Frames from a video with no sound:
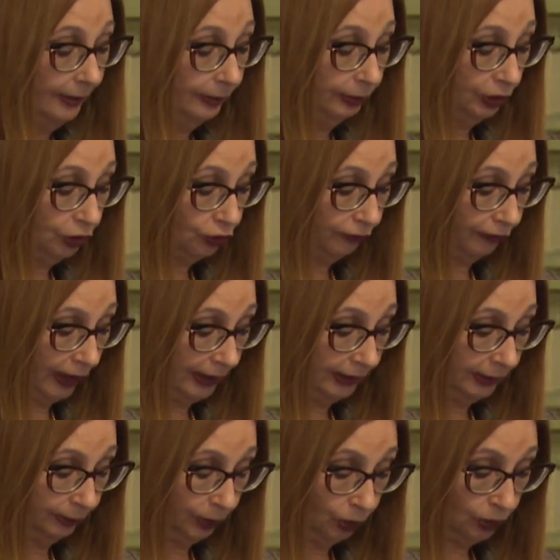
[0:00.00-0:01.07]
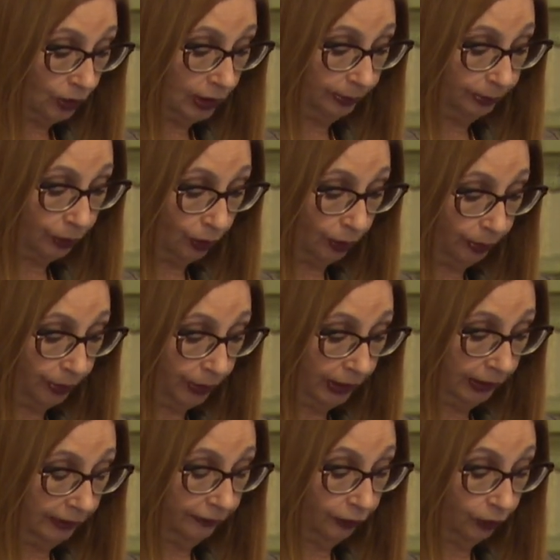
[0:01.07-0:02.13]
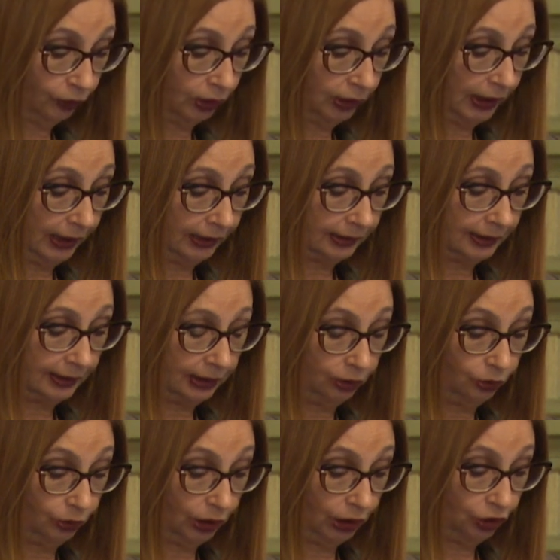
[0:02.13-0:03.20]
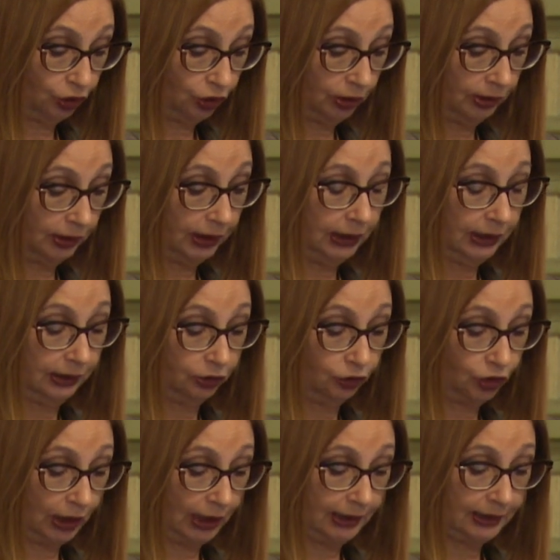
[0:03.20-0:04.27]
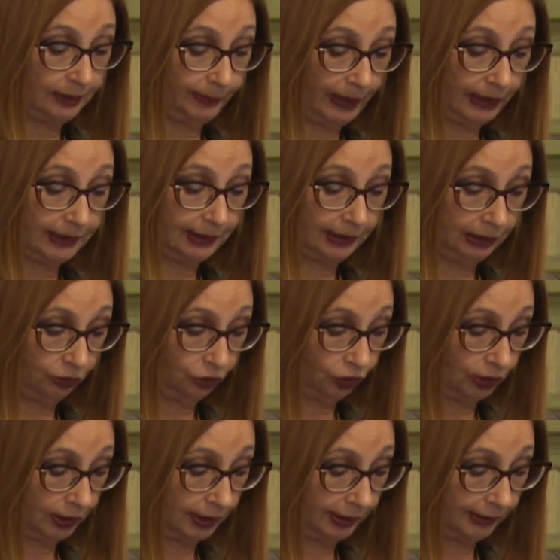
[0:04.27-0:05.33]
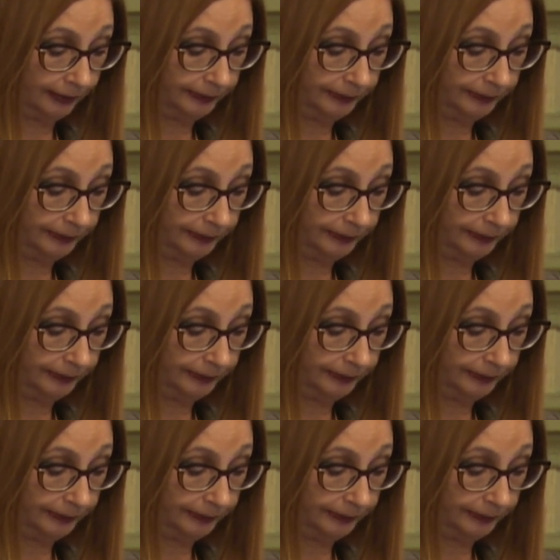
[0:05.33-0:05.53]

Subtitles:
which find most appropriate for the current situation in the child's best interest.